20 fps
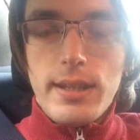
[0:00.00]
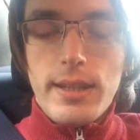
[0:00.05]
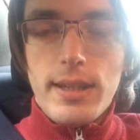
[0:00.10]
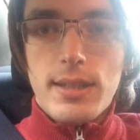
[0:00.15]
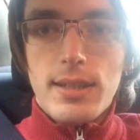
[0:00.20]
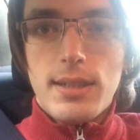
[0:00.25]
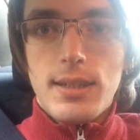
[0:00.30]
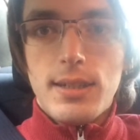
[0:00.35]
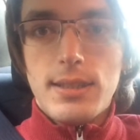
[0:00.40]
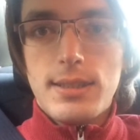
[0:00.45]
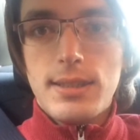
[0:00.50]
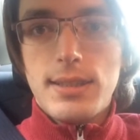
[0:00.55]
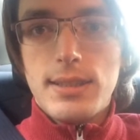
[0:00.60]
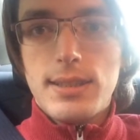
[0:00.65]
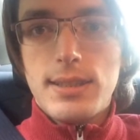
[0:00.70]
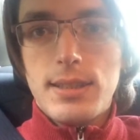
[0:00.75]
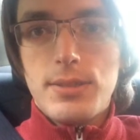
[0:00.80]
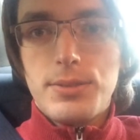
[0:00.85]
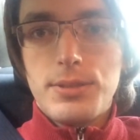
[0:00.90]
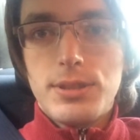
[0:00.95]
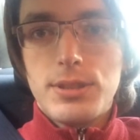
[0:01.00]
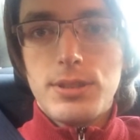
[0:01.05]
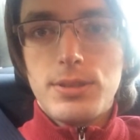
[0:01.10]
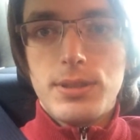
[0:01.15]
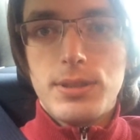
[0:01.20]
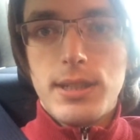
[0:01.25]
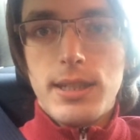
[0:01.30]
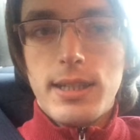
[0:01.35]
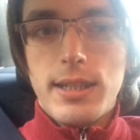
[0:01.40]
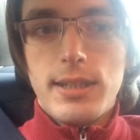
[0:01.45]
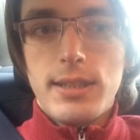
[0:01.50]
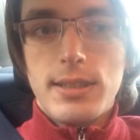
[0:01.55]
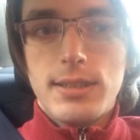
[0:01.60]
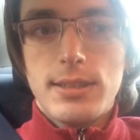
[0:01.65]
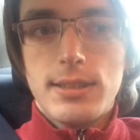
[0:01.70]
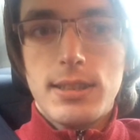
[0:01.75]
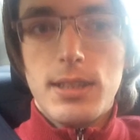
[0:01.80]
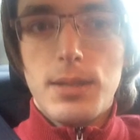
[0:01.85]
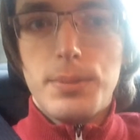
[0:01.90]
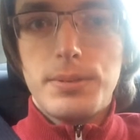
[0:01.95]
and I think that was okay,
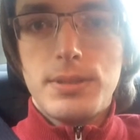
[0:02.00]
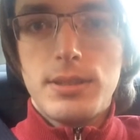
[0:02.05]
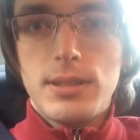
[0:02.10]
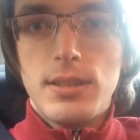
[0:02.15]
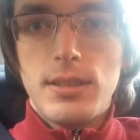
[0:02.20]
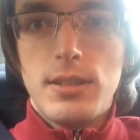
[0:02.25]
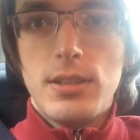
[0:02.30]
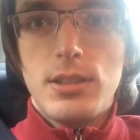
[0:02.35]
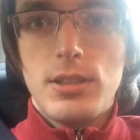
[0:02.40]
except